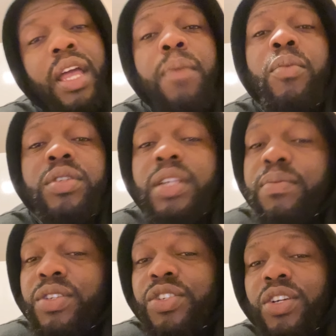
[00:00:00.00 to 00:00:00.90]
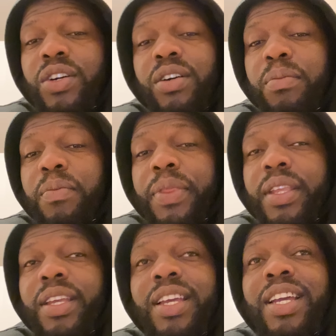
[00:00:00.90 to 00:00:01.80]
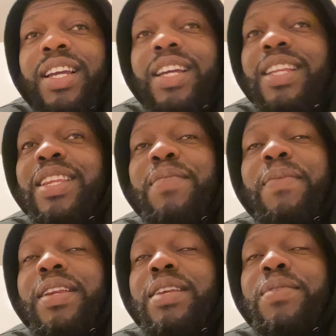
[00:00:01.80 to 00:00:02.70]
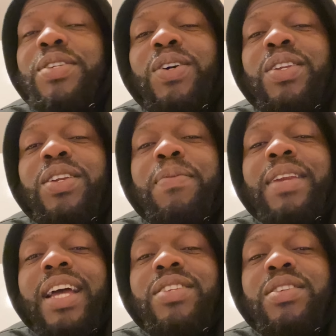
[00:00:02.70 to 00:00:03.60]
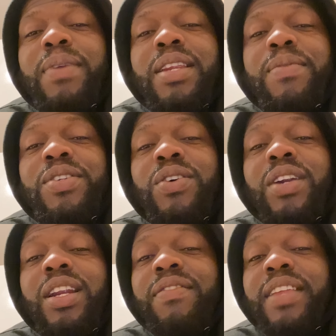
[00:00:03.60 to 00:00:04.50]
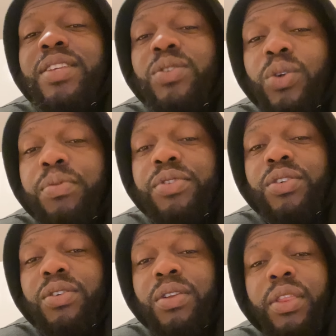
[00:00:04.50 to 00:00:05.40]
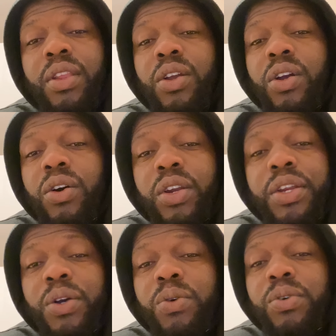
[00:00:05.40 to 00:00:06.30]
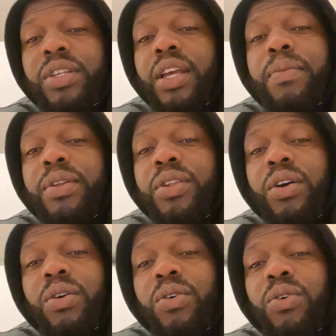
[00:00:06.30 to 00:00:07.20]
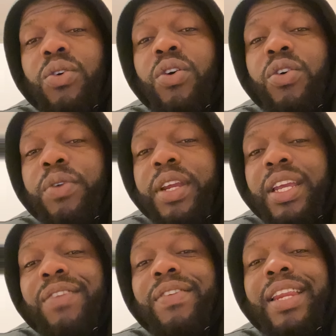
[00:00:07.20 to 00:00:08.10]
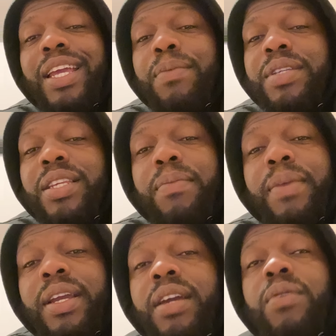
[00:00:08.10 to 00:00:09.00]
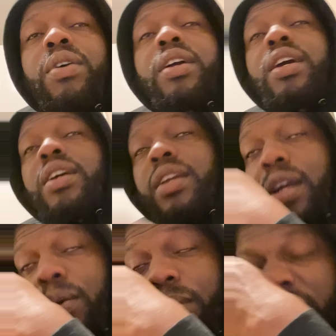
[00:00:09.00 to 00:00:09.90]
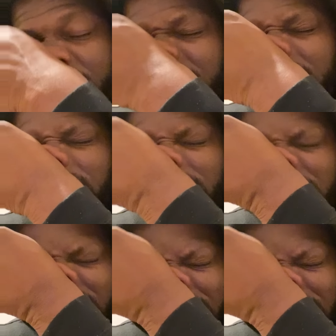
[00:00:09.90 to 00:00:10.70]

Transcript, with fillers: and more times than Joe, man, them Joe, don't let me lie to you, man, them Joe love their soaps, you know. Hollyoaks, Emmerdale, Corrie, even neighbors and them man get get get watching that as well.